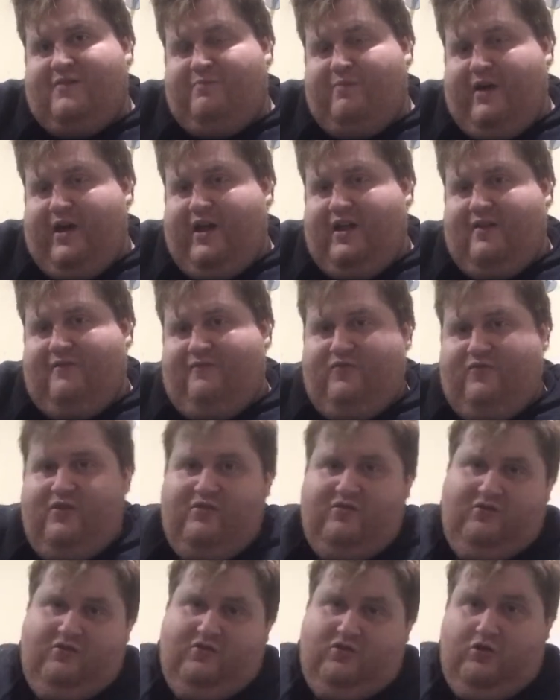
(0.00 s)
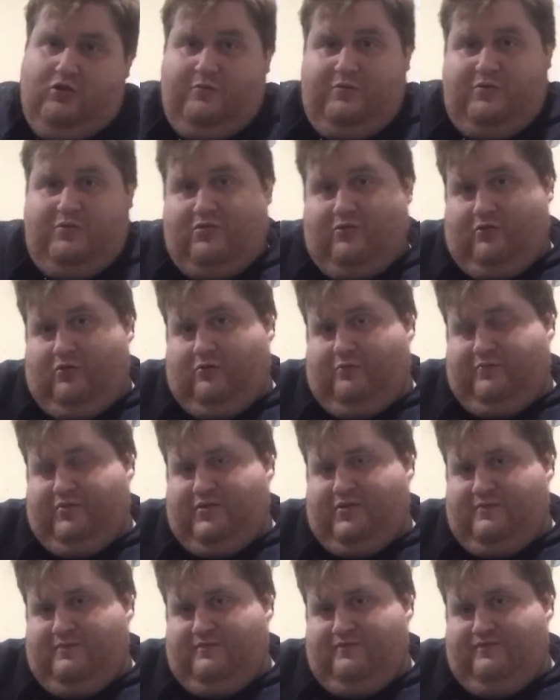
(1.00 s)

been a few YouTube storms,